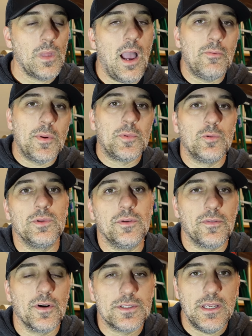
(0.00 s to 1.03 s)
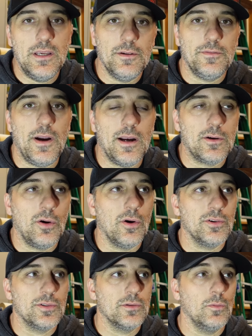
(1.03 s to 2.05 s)
I remember when the first EFI
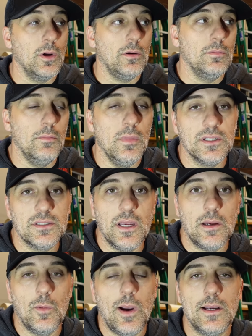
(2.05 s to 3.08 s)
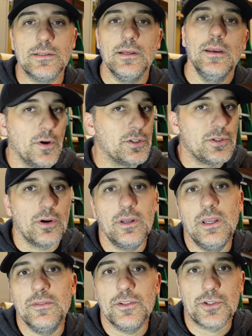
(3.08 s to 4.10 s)
cars, well, Mustang wise, first started
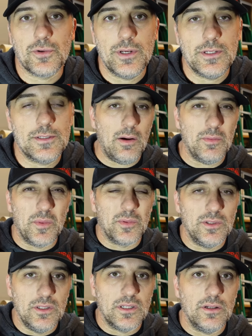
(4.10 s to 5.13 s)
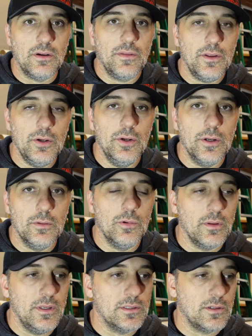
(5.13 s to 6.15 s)
hitting the streets. I remember looking under the hood of one
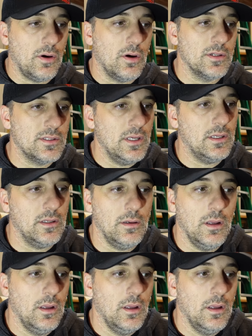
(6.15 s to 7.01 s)
of these cars thinking,